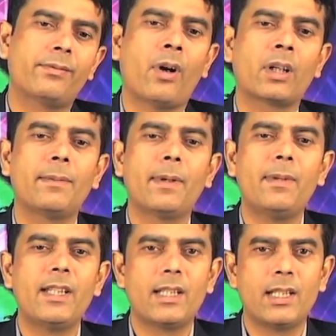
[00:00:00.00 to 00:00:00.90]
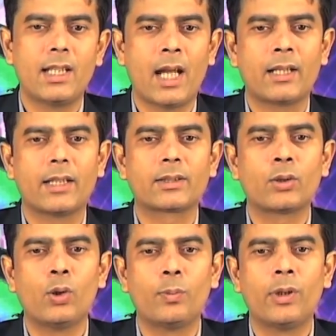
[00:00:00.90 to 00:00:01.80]
for the availability and the
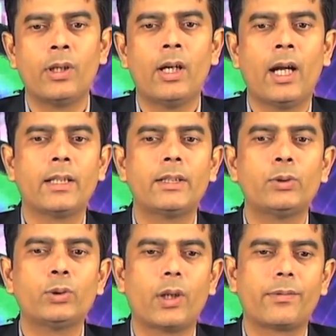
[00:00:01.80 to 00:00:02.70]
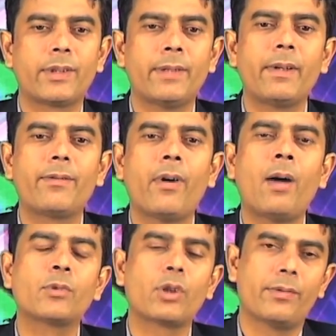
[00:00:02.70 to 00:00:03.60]
scope and the use of 7
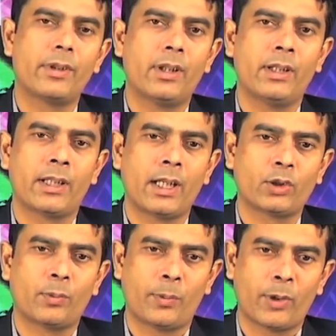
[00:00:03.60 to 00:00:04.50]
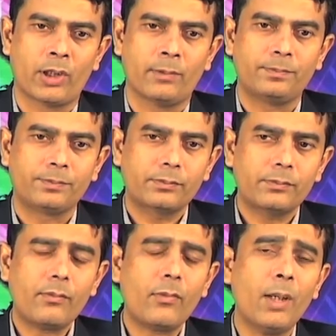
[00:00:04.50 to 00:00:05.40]
forms of intellectual property.
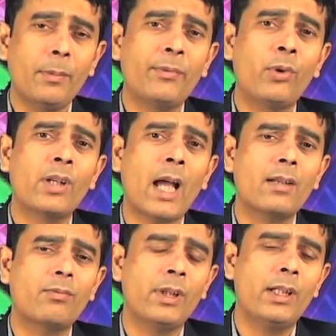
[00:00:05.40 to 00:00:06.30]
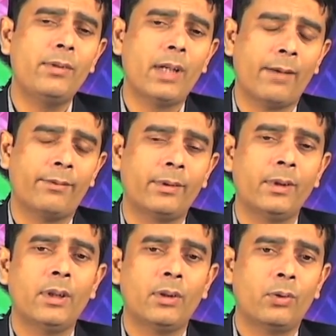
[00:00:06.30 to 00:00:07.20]
Before that, we have
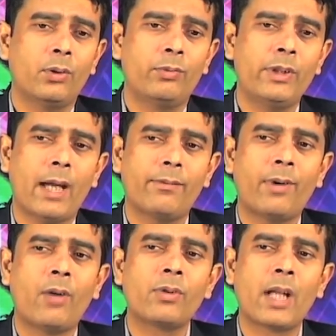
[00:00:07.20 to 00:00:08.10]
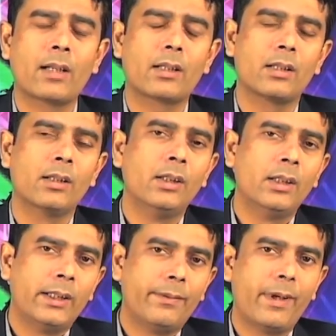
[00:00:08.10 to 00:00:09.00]
found that
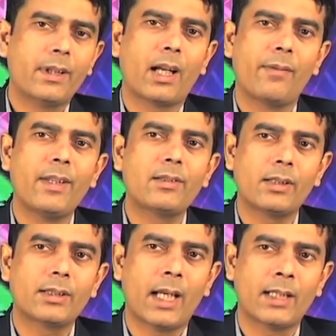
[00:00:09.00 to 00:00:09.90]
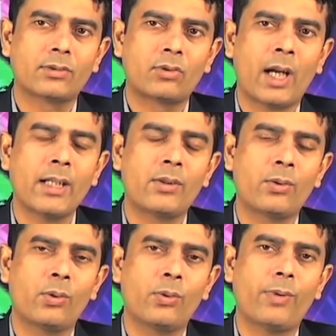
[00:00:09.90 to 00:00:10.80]
different conventions has tried
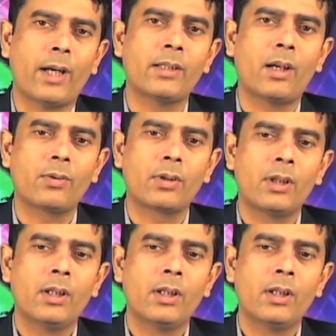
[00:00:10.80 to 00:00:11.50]
to find out